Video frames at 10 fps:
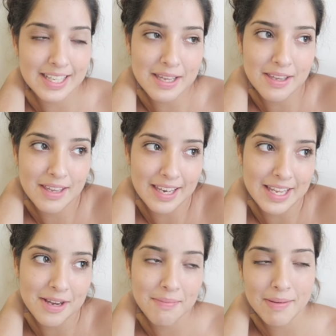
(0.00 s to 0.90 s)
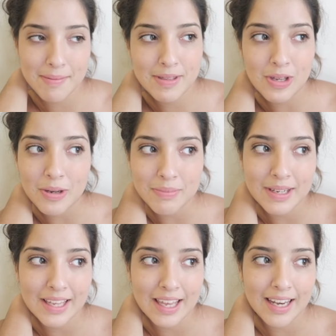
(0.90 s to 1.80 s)
see and hear my baby's
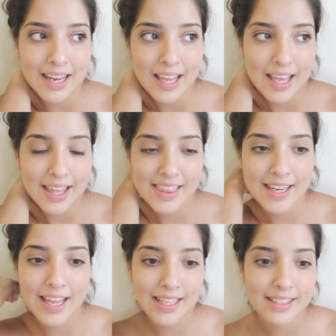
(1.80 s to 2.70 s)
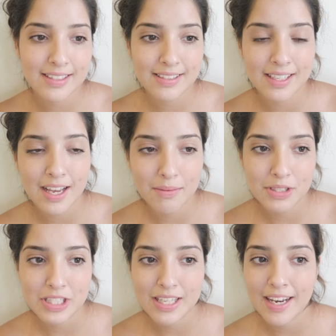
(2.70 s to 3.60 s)
heartbeat again the next time,
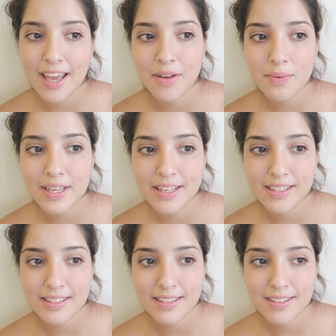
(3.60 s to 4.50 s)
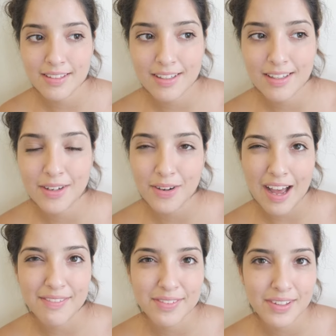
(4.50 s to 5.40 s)
which is at 9 weeks, a little
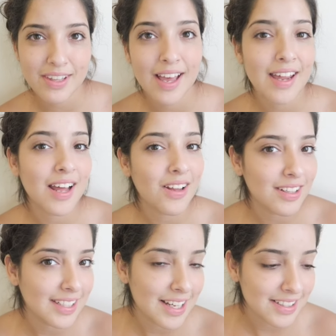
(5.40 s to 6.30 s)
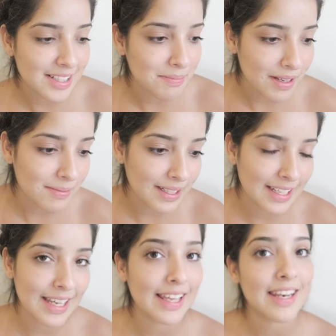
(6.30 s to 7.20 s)
after that, I'll announce it
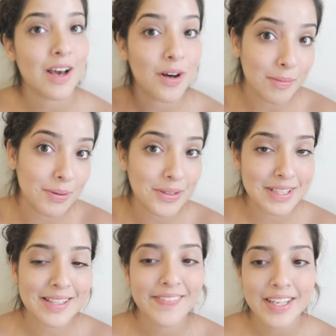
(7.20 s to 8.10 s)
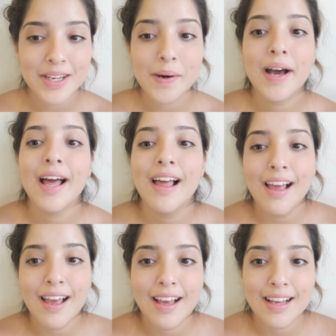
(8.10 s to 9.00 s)
publicly and I'll upload this video.
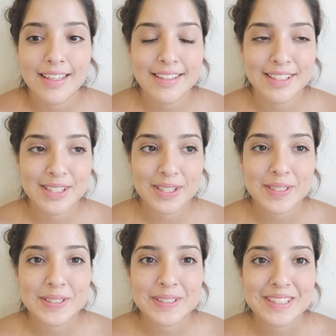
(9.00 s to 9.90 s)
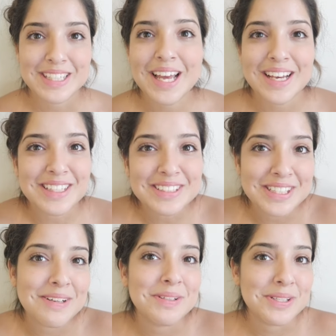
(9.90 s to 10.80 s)
So yeah, I don't
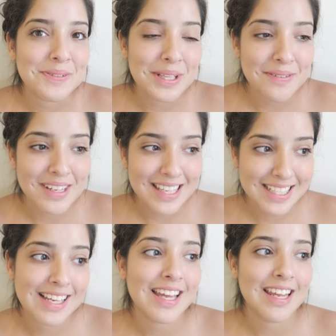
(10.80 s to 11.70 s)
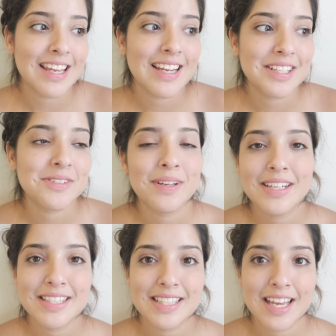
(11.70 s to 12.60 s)
know, I'm just really, really excited. I just
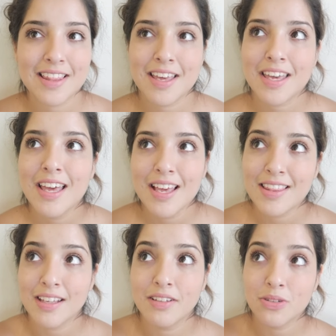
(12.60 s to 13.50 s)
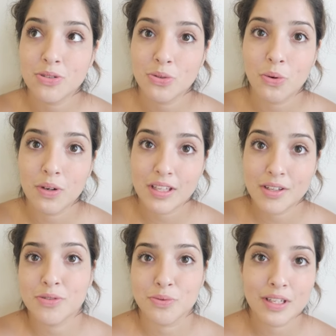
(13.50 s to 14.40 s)
wanted to say like that little story
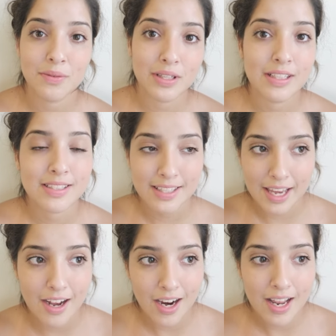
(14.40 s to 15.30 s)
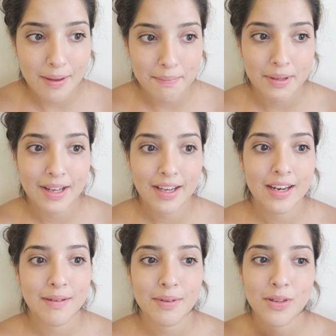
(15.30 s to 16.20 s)
that was really, really scary,
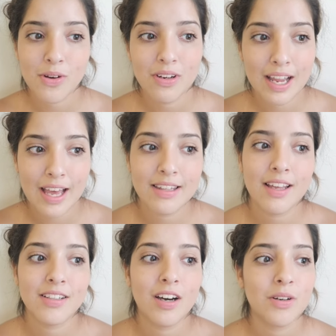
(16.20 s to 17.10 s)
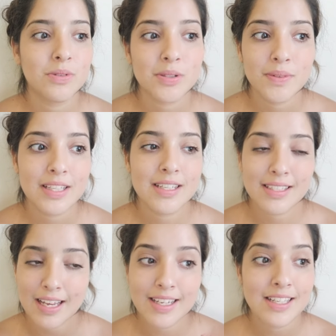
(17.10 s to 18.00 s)
but I'm so glad that God was with us
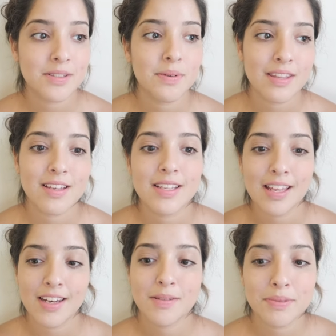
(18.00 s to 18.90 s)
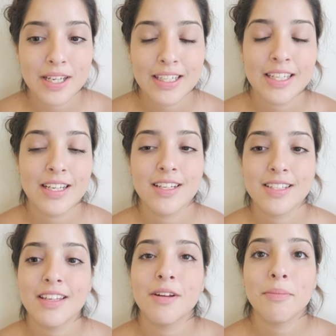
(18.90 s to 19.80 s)
and is with us and is protecting
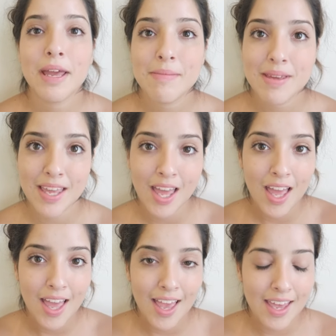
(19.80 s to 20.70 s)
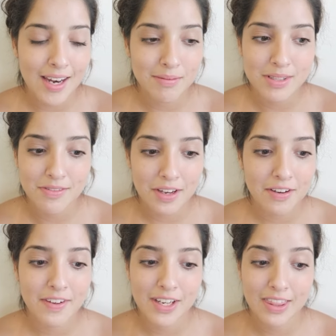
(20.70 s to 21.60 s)
us and our baby. And I'm just
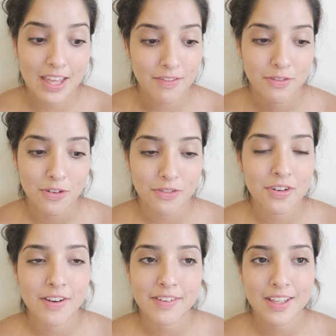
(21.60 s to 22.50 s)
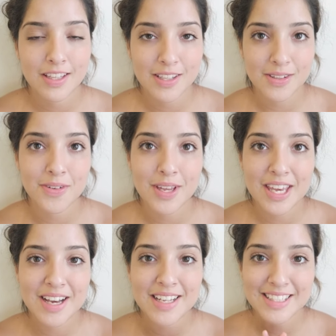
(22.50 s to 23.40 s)
very, very thankful for everything that's
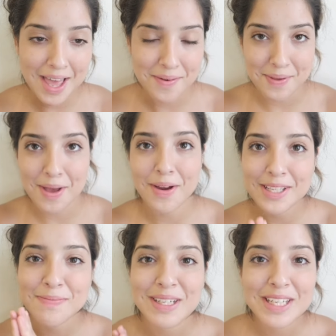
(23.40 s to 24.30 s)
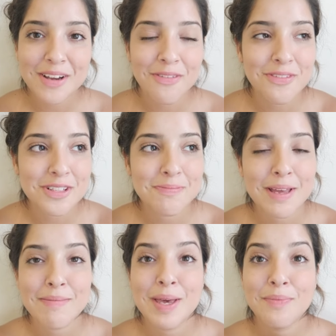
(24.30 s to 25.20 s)
going on. Yeah, we are expecting our first
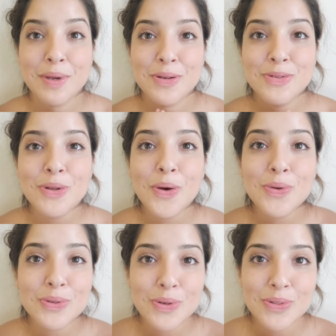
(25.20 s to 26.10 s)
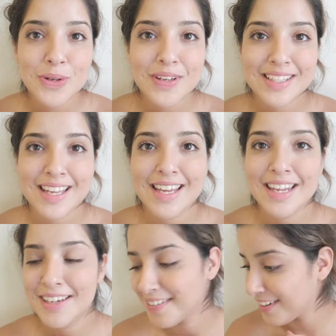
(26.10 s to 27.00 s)
baby and we are so
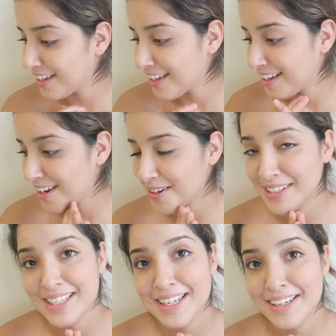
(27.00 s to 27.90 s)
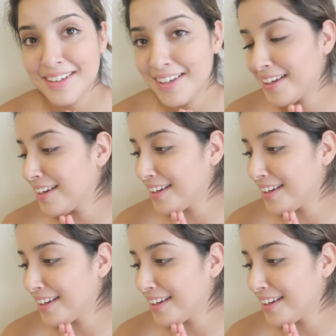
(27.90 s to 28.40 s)
excited. Are you excited?